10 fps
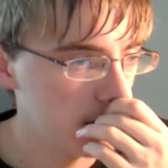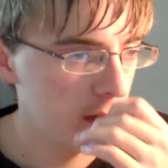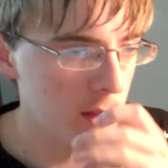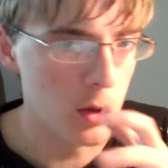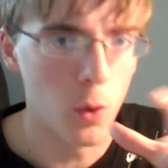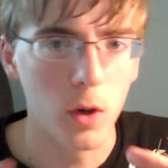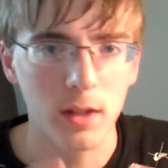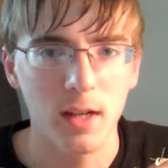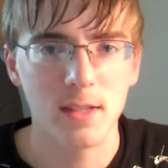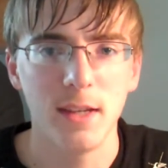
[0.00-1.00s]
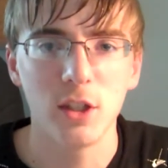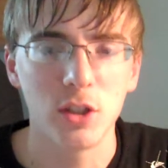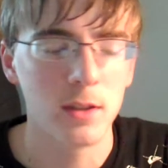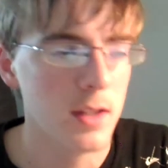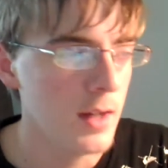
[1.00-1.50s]
you know,
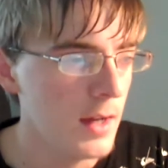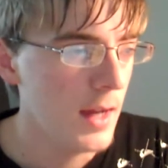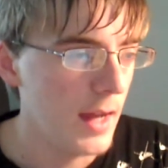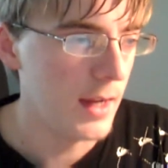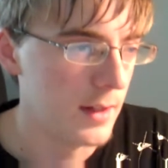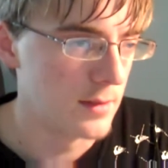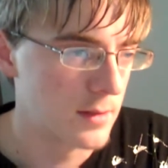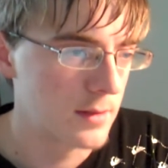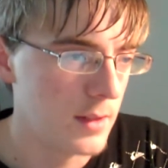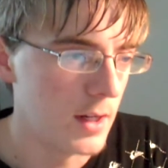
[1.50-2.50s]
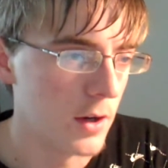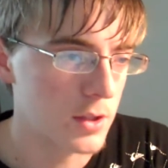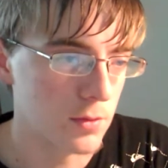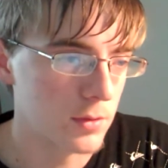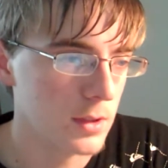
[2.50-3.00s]
organization, and, you know, it's
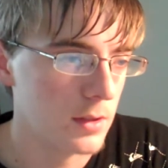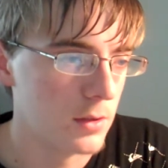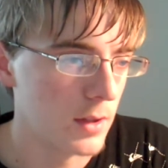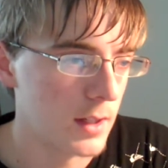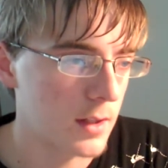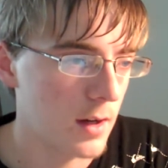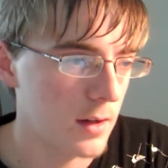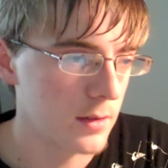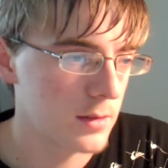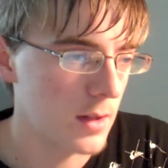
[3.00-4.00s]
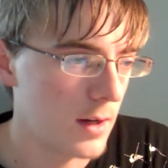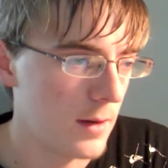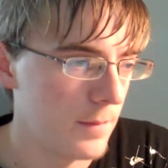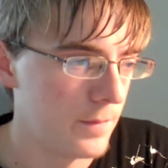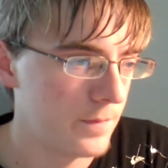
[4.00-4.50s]
a really great cause,
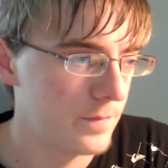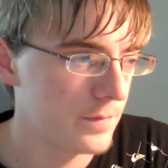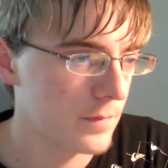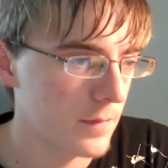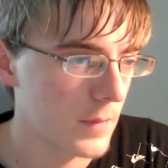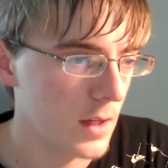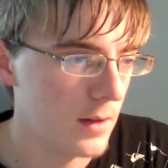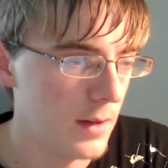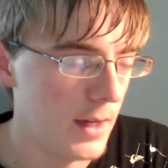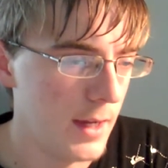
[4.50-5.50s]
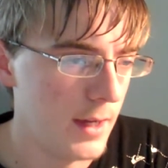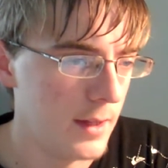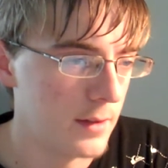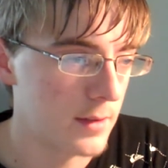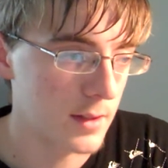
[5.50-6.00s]

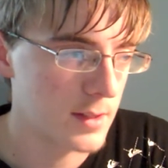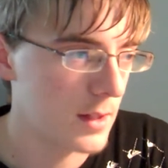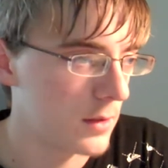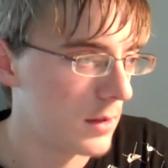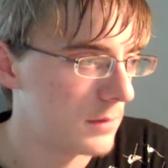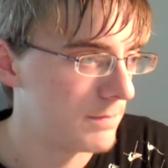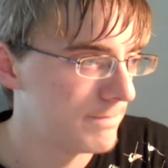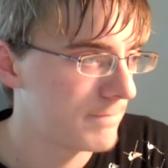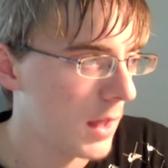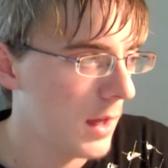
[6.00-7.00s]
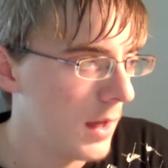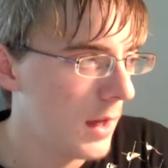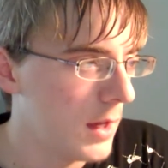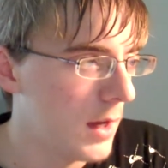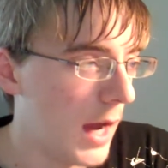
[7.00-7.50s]
and etc.
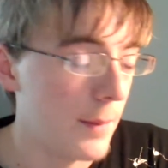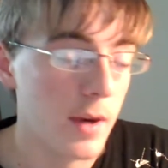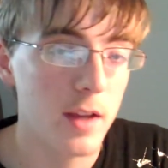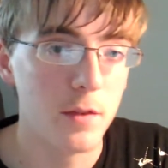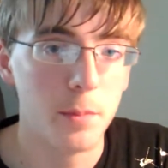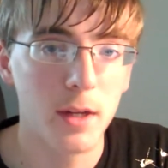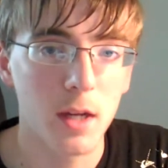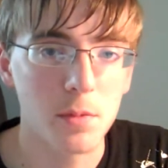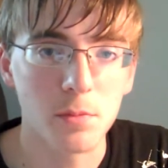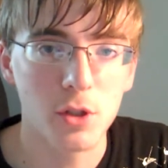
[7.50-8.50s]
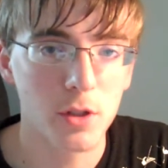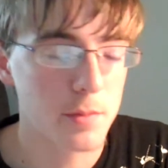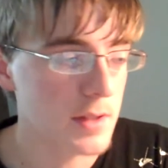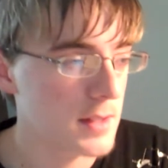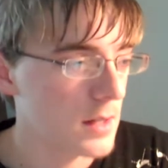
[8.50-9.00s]
I might even pick up some shirts
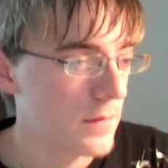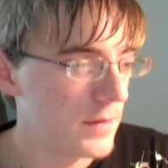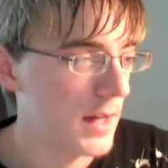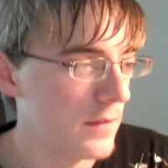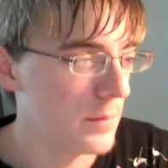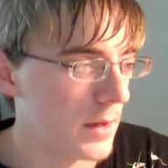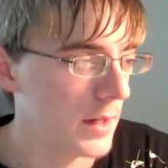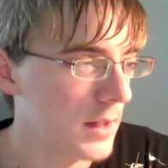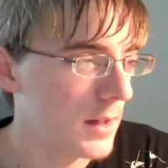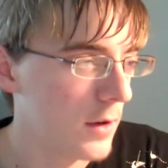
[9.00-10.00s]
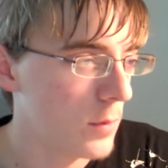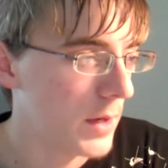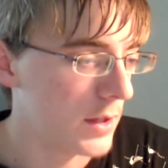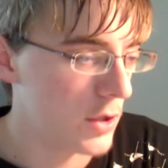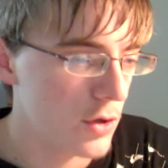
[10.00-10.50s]
myself if I have the money. I hope I
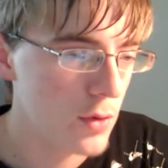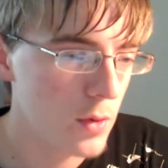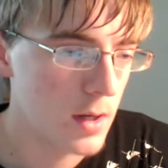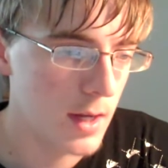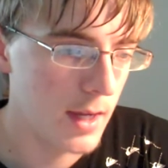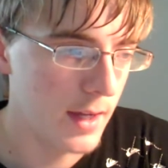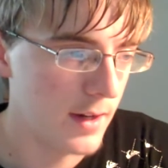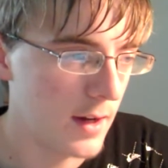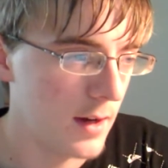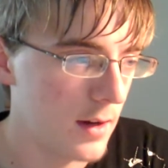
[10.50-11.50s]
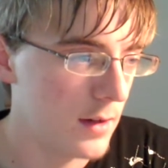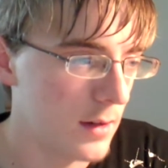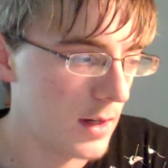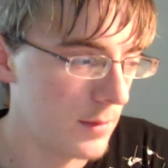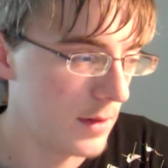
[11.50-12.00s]
do, and
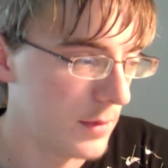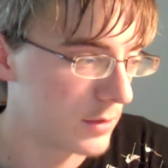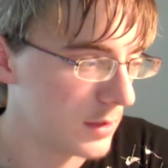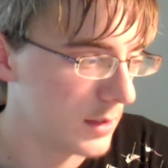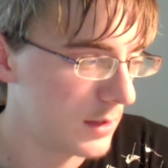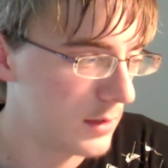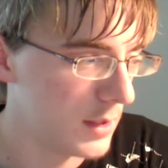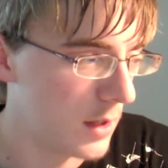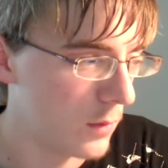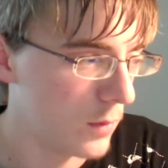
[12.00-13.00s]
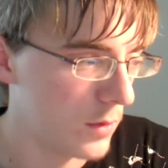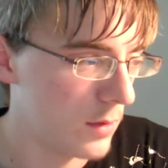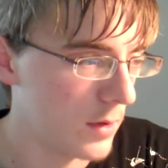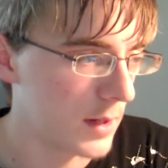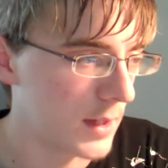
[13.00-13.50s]
I'm really, you know,
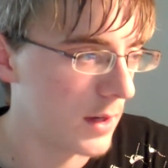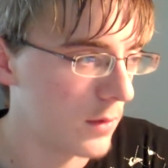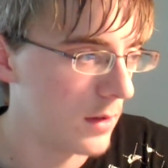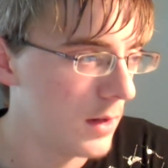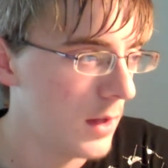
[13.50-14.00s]
want to get one.